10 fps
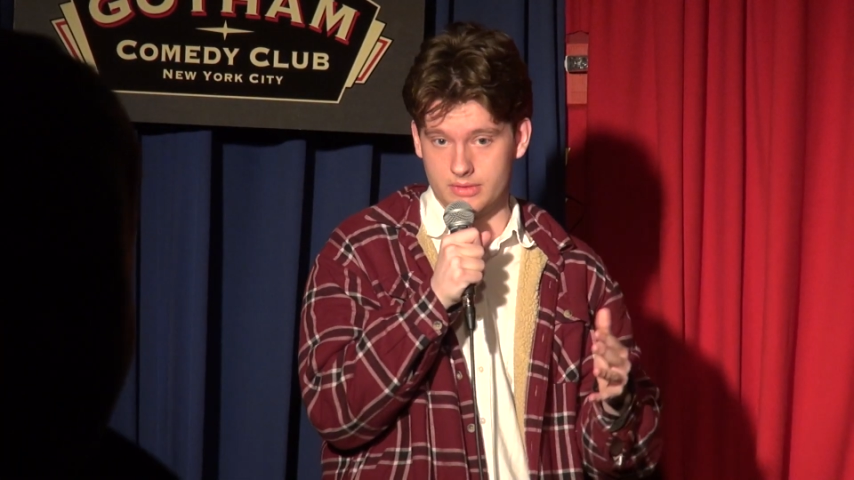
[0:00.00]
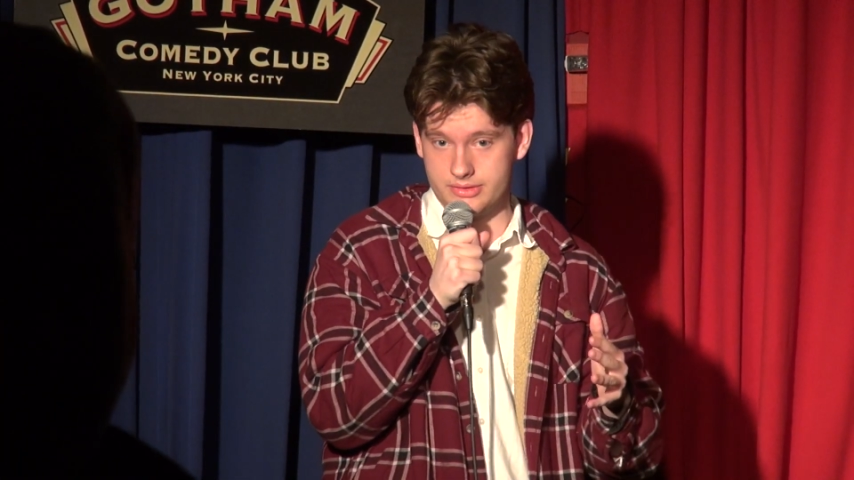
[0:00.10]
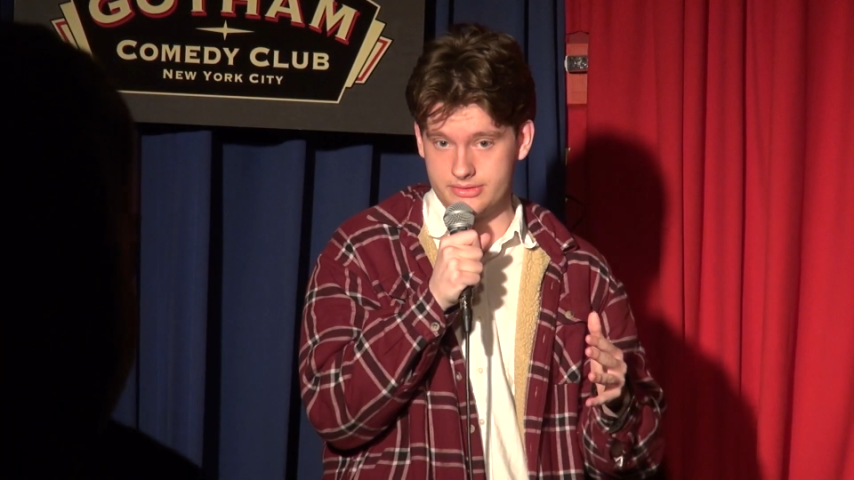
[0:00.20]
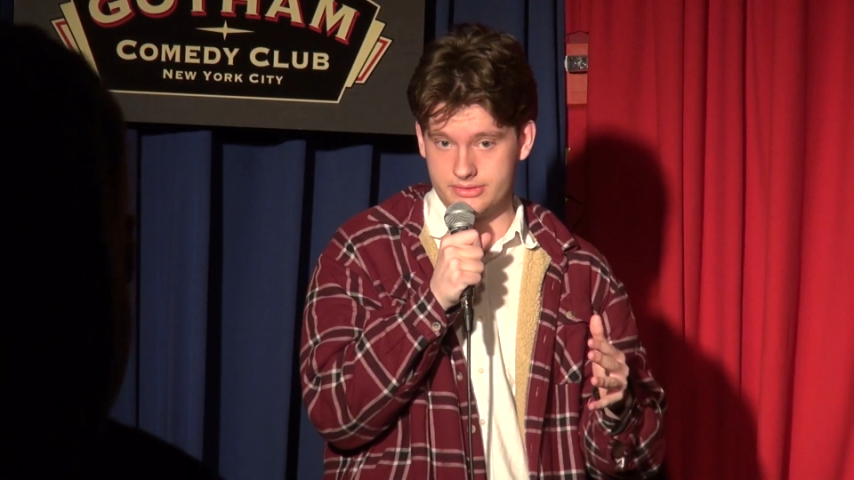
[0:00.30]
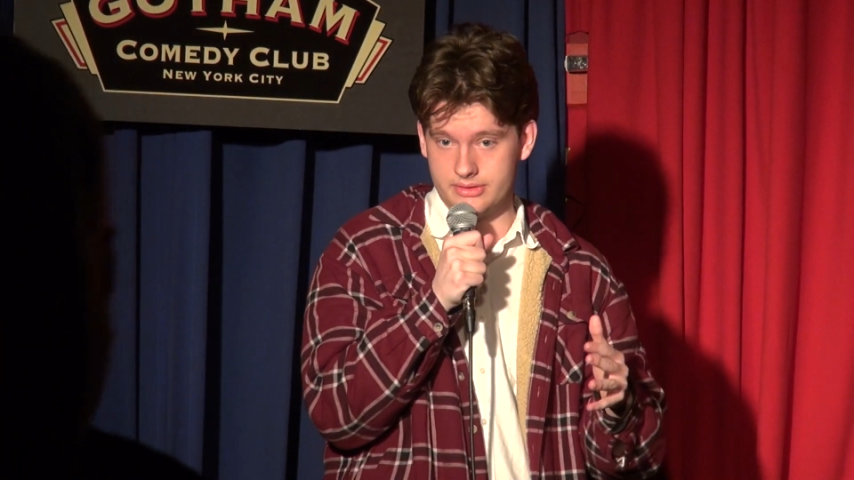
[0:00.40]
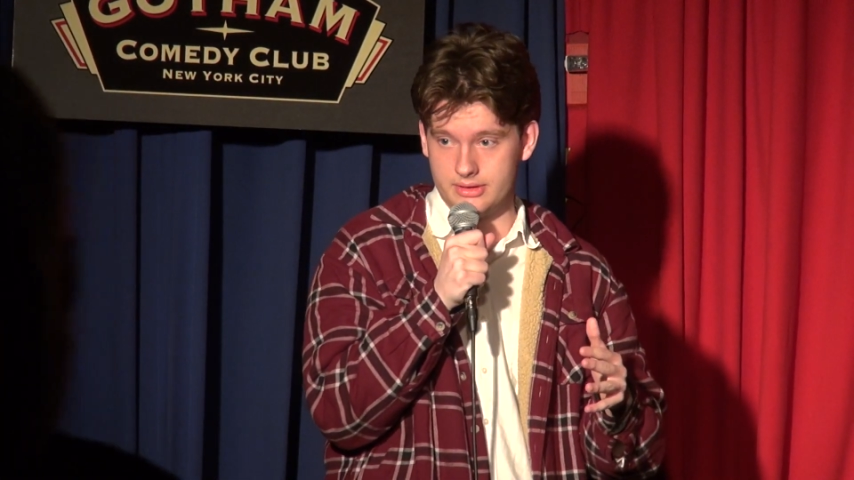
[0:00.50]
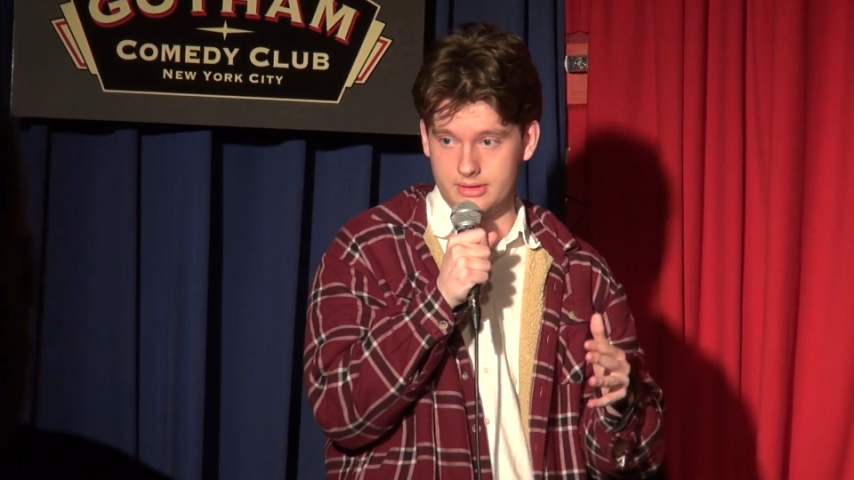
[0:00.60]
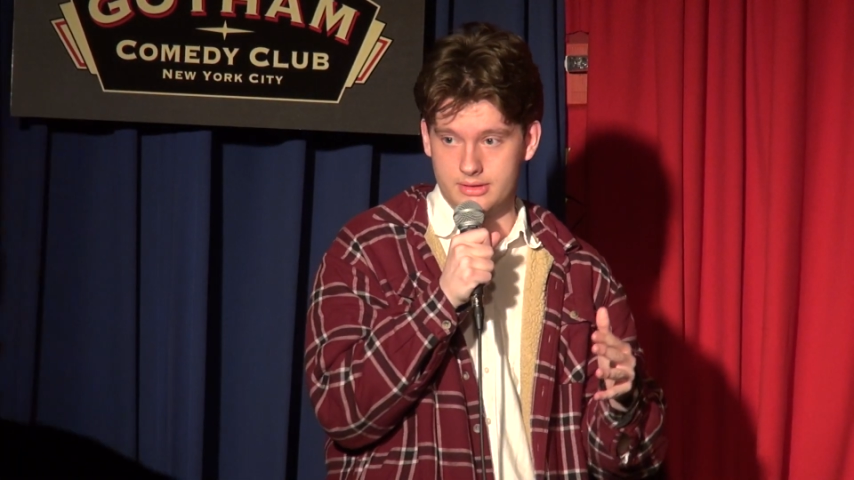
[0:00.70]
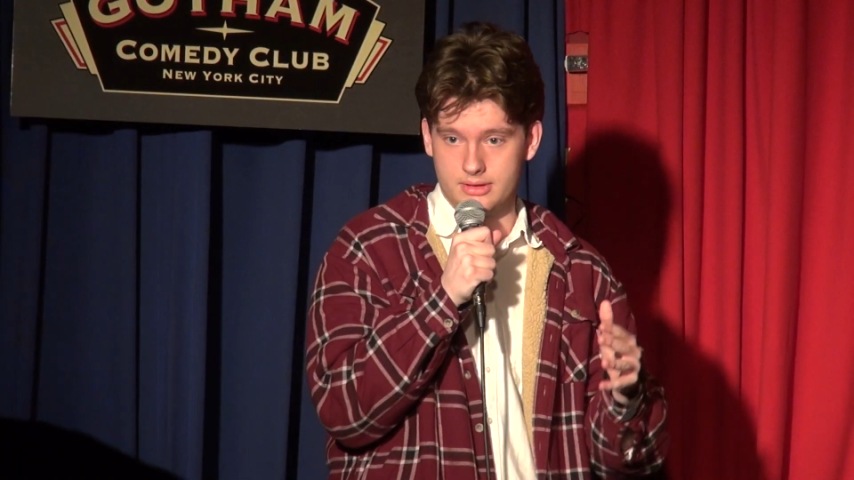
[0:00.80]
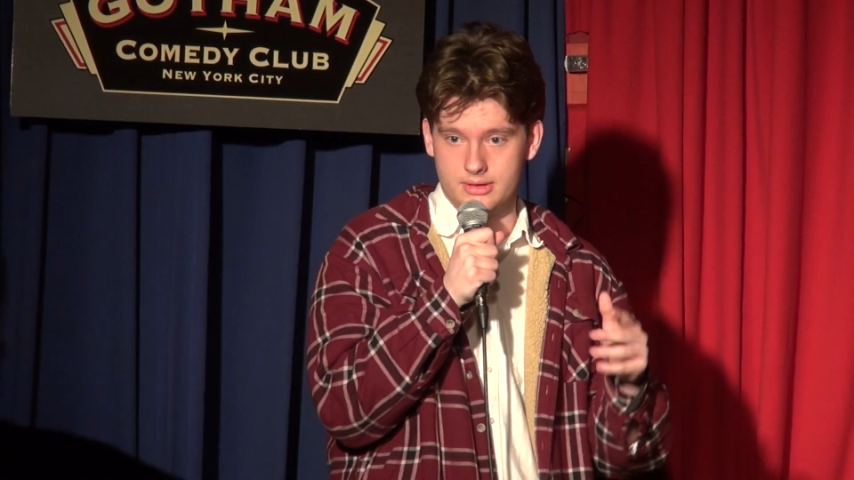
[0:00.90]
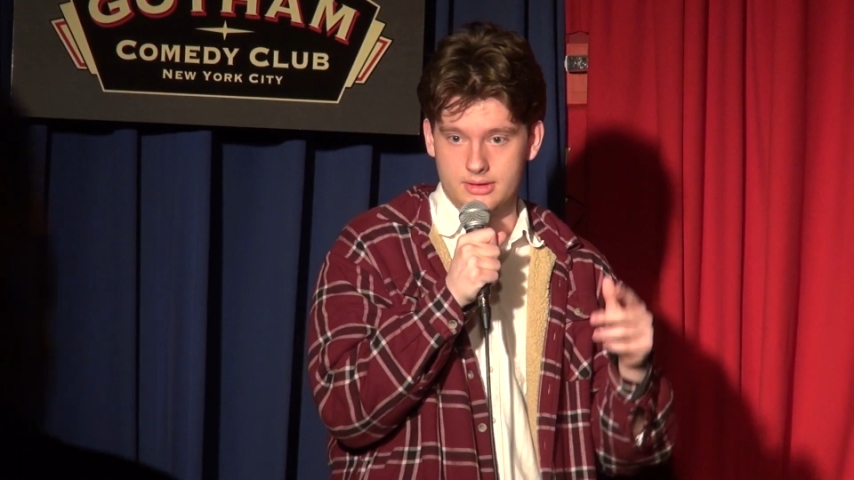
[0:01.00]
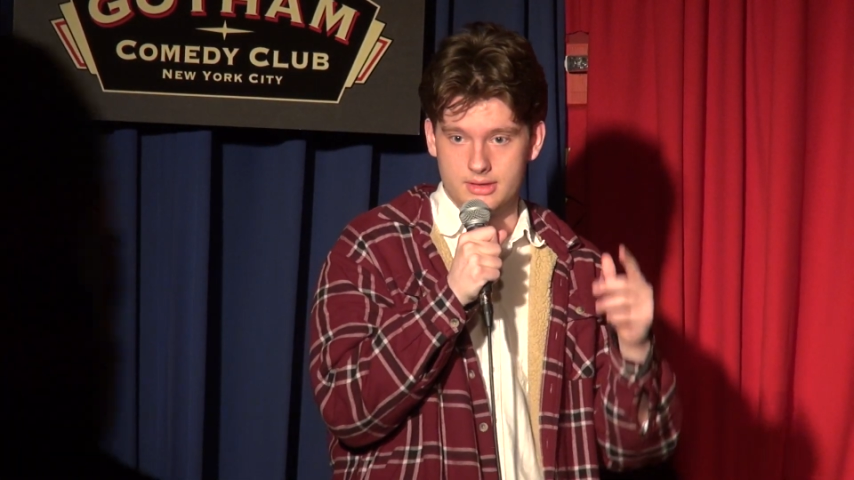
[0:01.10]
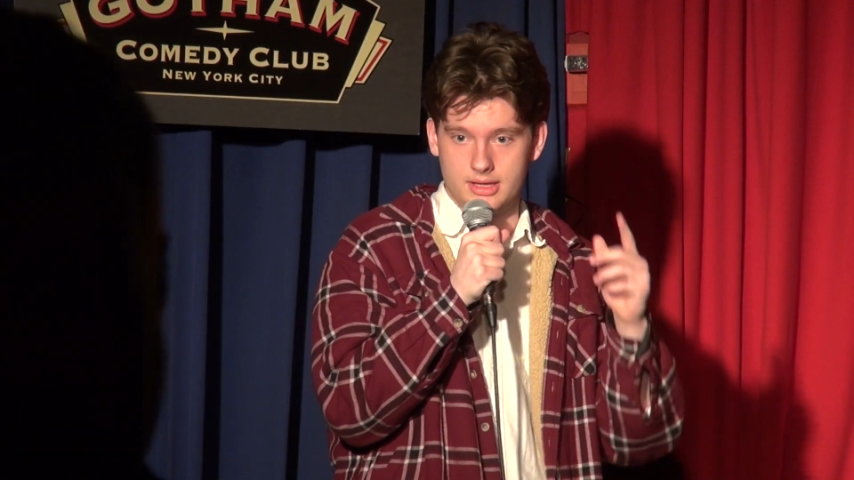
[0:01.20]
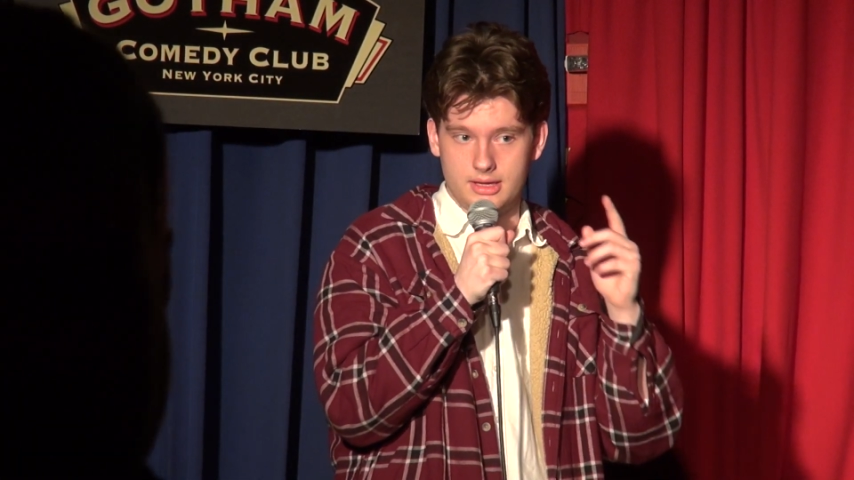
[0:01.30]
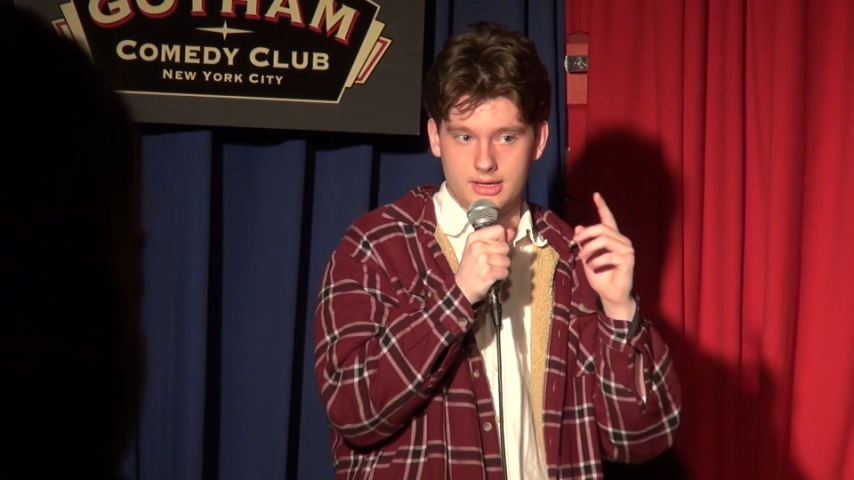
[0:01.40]
once.
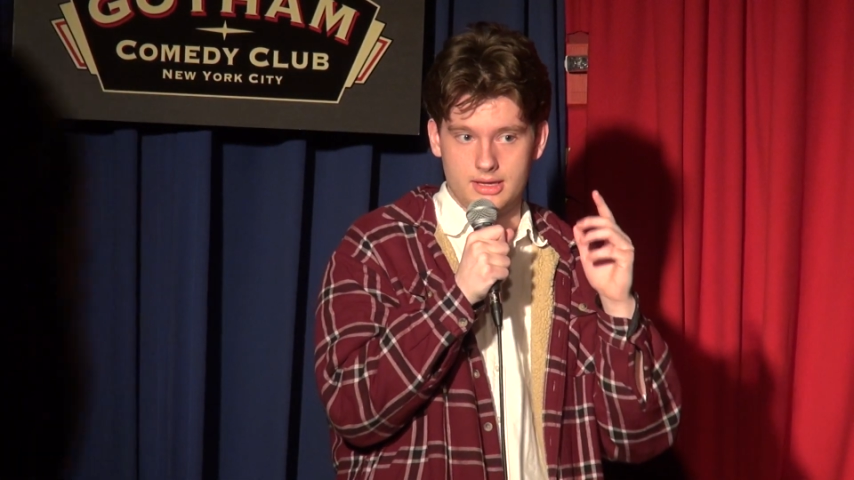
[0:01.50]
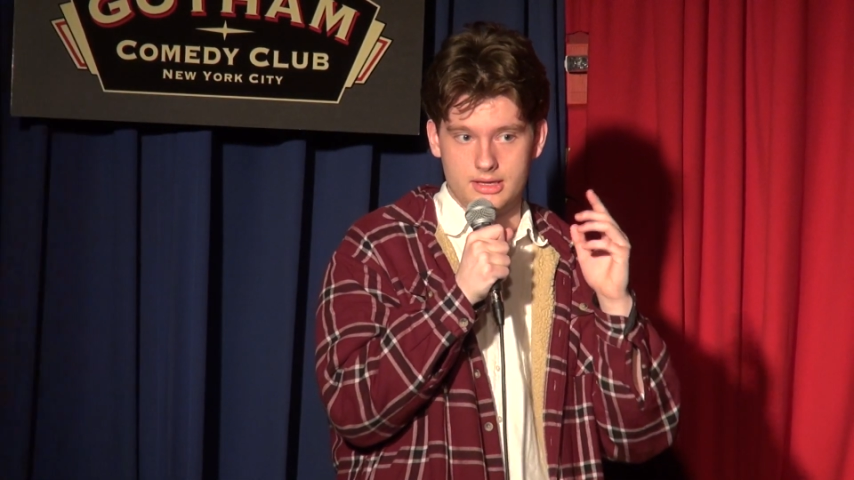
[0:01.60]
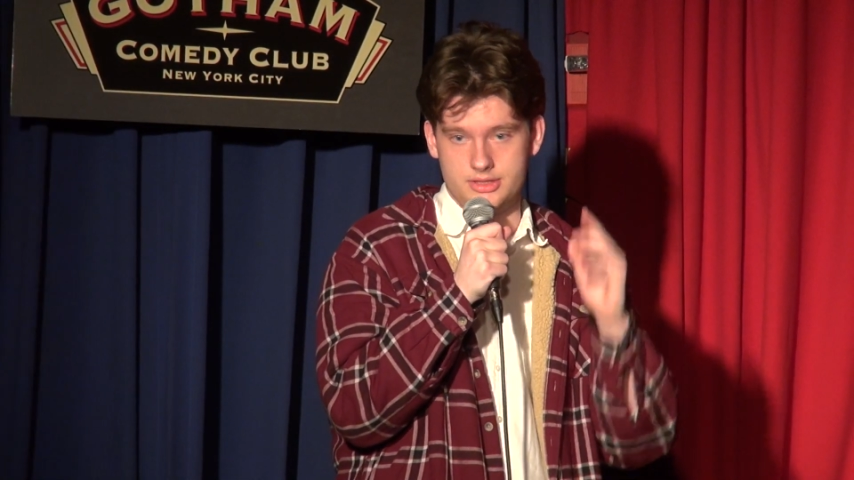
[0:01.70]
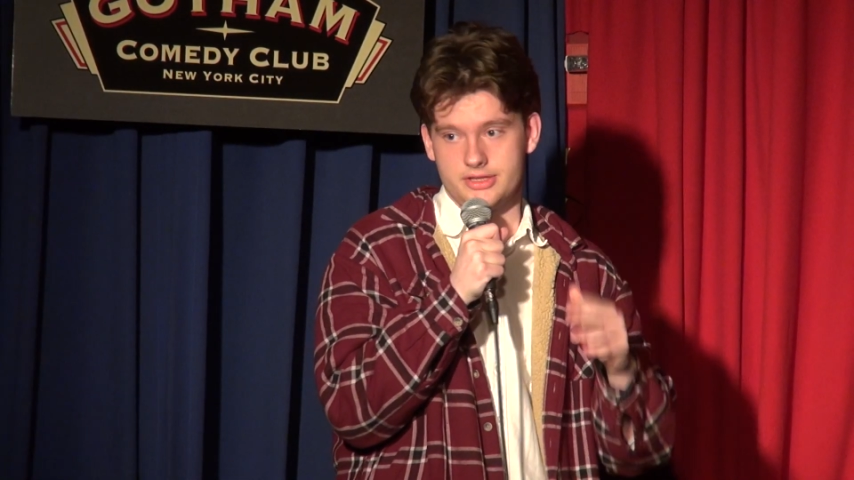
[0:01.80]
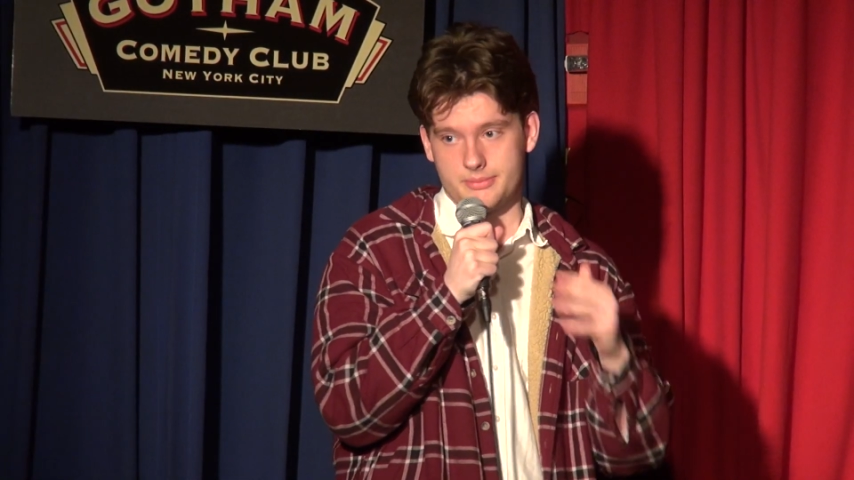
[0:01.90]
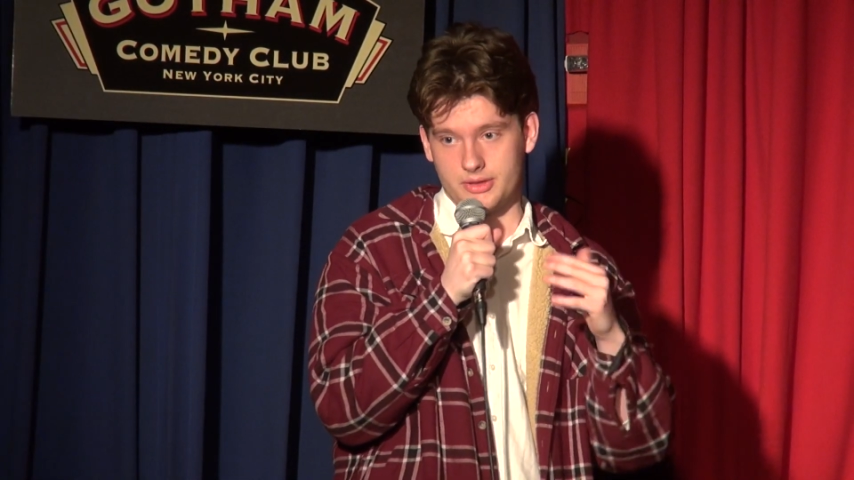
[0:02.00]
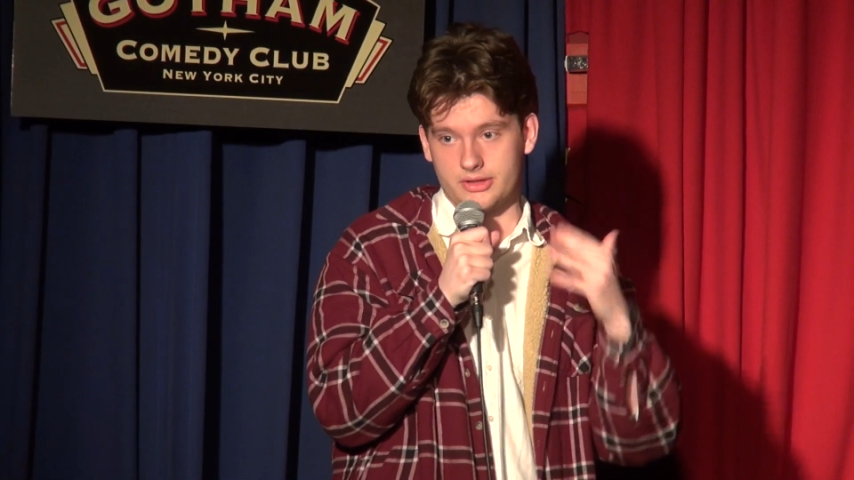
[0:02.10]
she's a